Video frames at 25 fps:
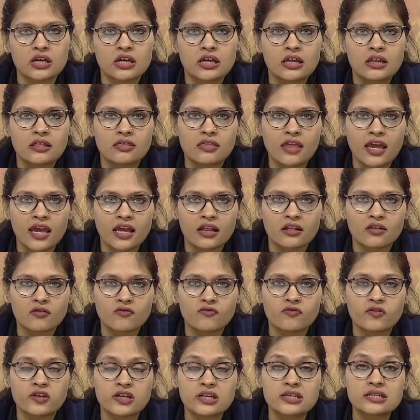then
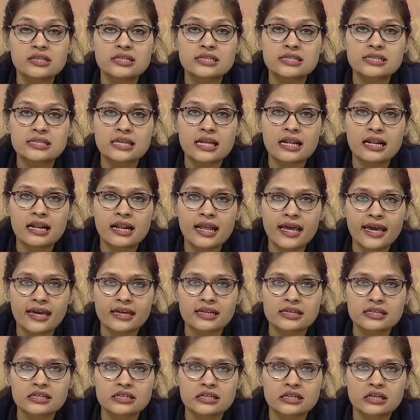we
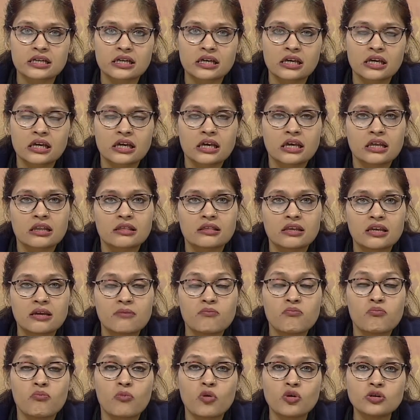select the
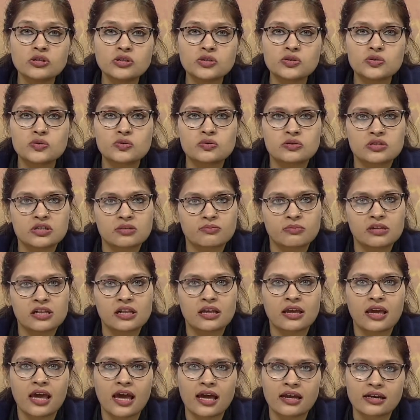most suitable
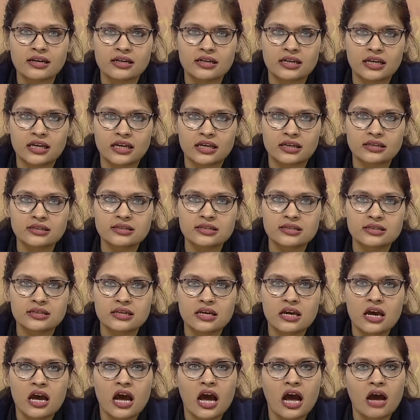candidates
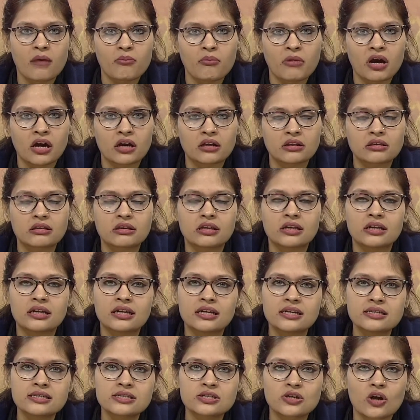among the
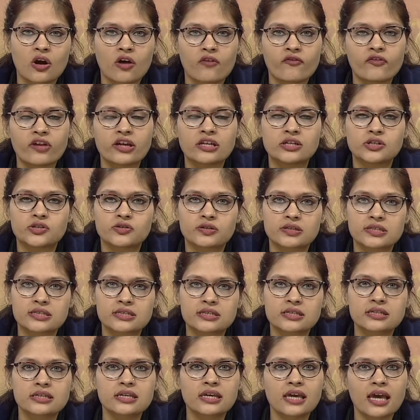list of interested
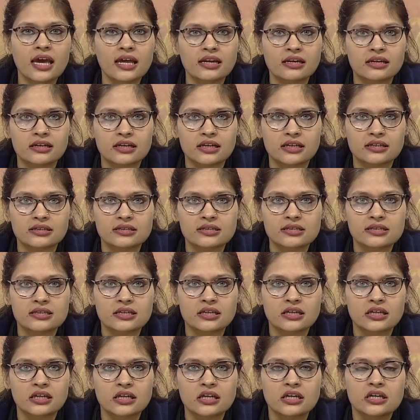candidates.
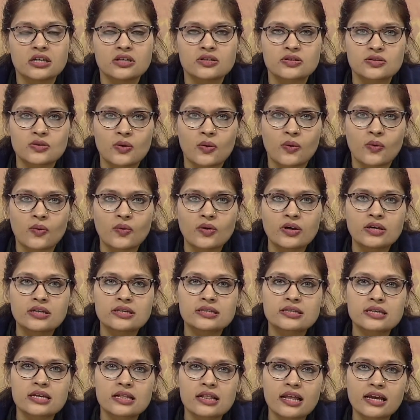So,
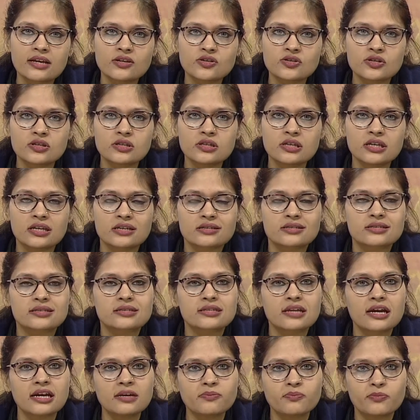selection is
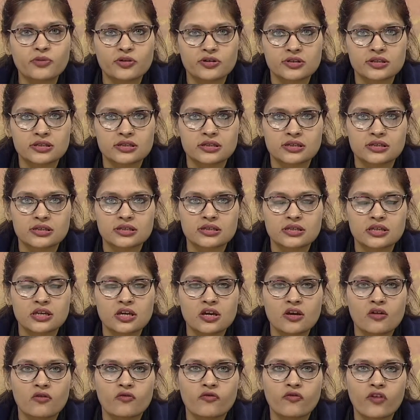that process
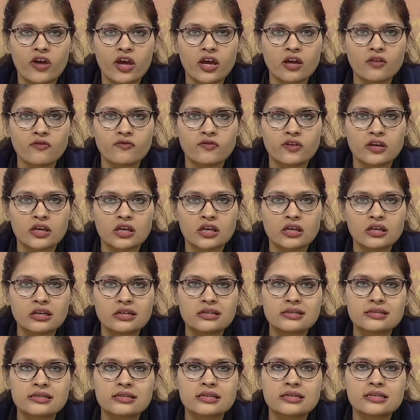where we
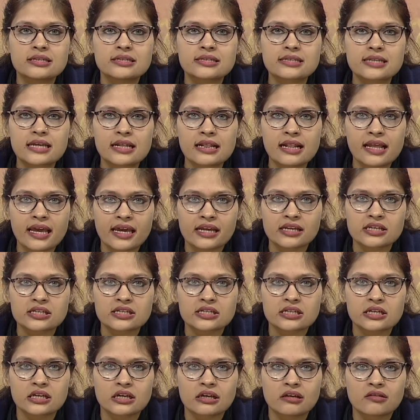select
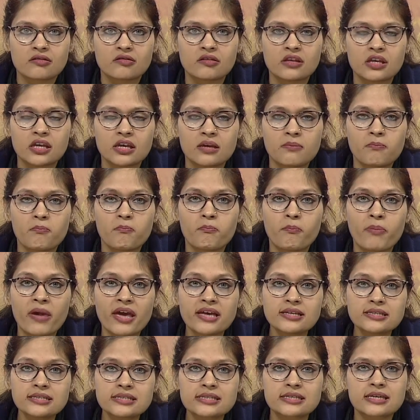the
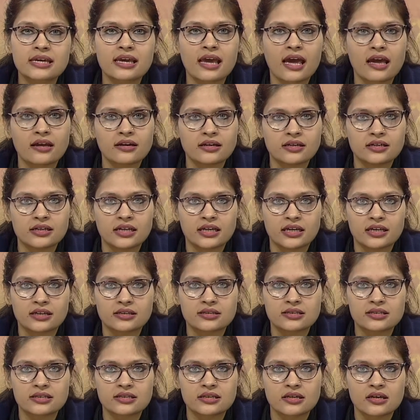best
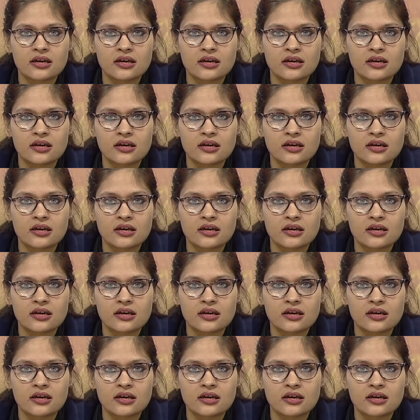candidates